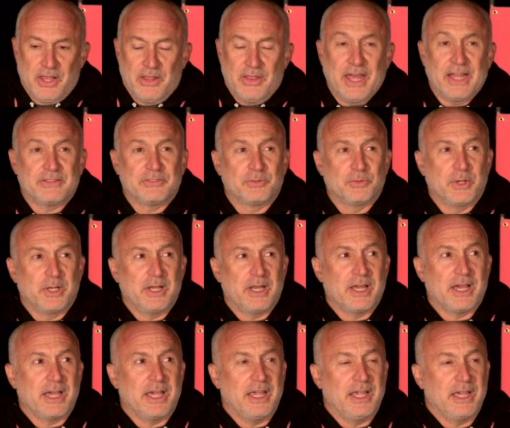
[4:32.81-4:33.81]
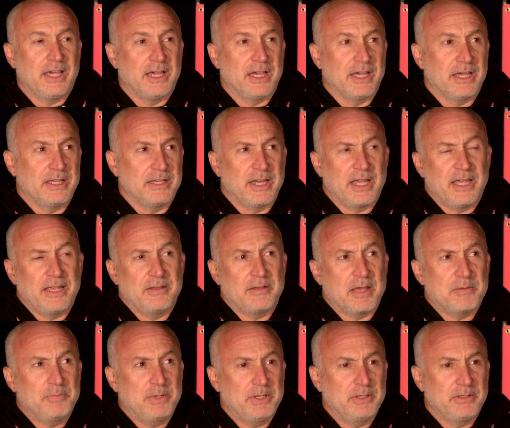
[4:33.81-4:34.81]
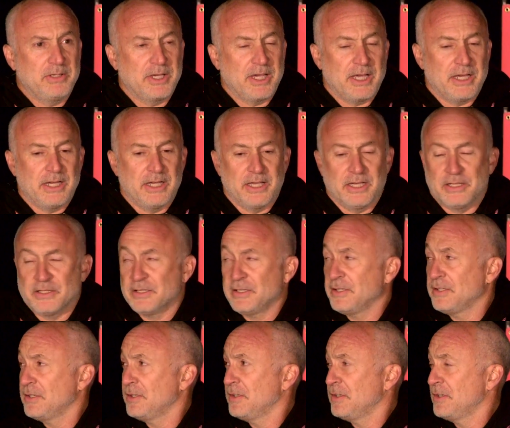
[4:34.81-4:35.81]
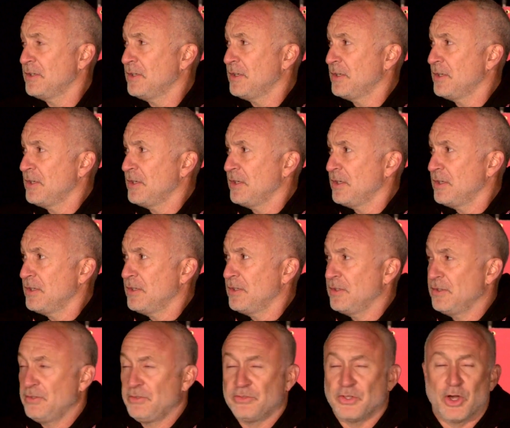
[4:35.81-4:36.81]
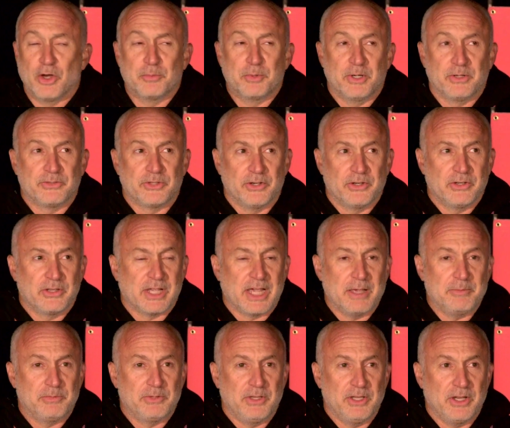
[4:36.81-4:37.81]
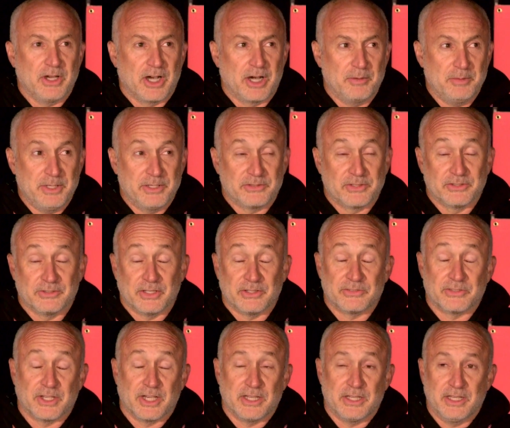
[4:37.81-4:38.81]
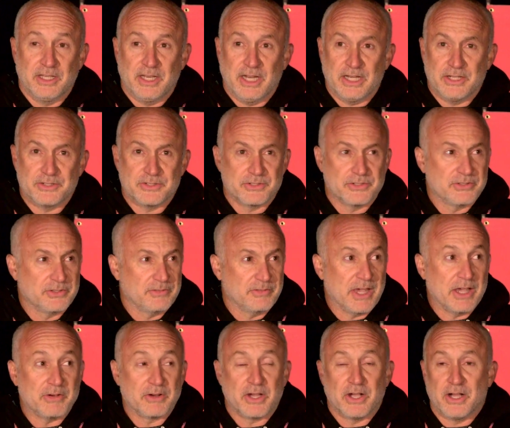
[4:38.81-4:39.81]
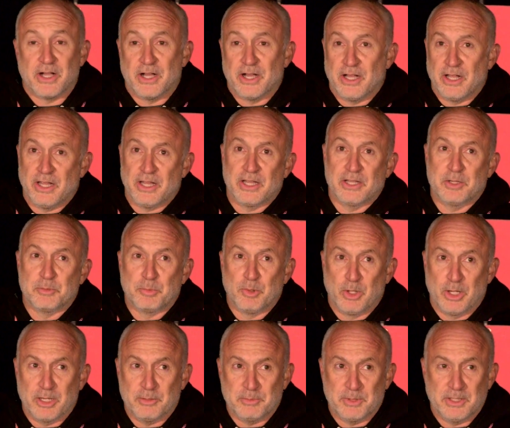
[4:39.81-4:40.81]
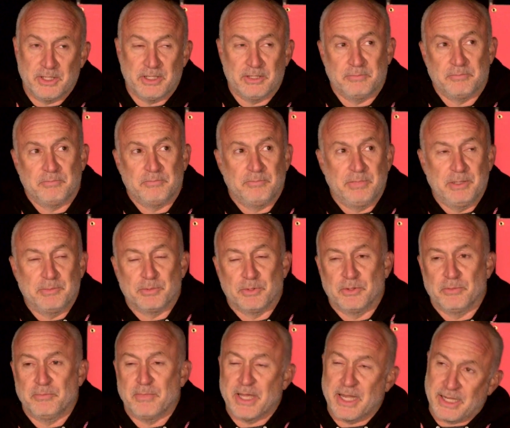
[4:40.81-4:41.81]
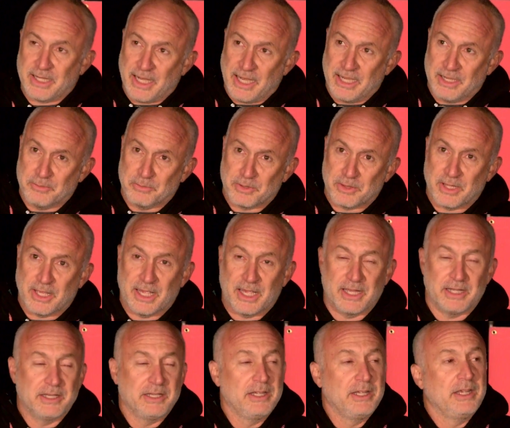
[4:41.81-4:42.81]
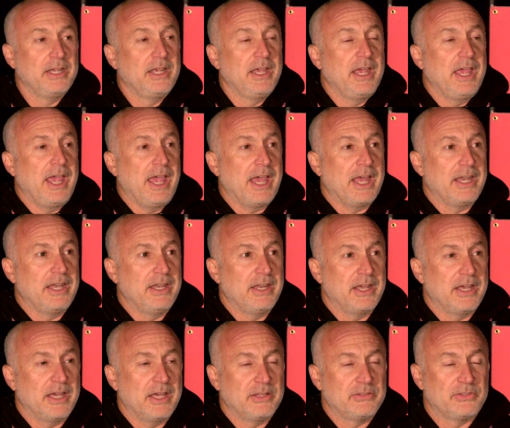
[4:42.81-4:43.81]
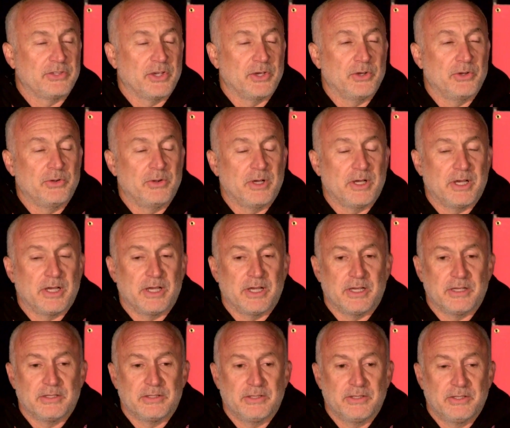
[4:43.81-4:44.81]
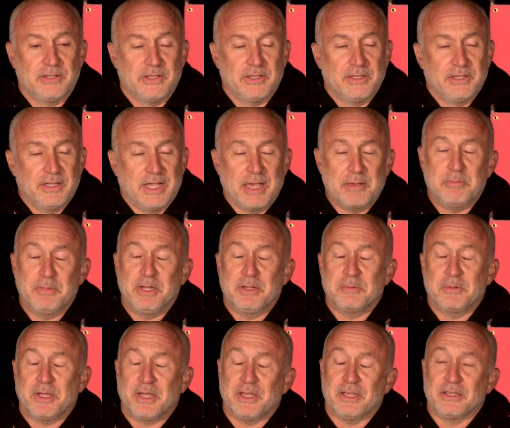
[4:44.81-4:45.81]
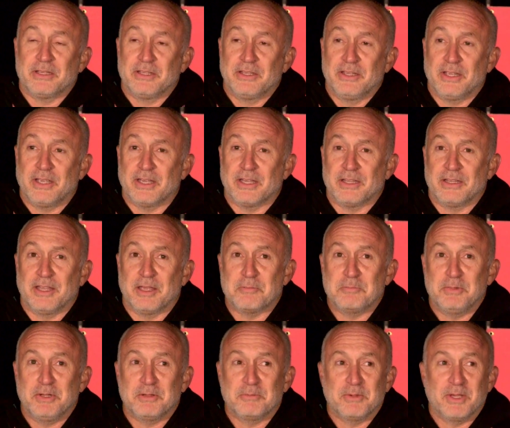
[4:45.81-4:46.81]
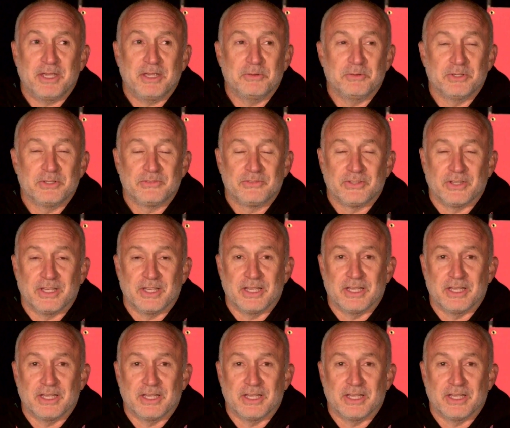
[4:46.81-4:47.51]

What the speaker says: that's when I'd been kind of sober at certain times in the Army, just because I saw the dangers of alcohol on deployment and people medicating with that. And so MDMA, MDMA was,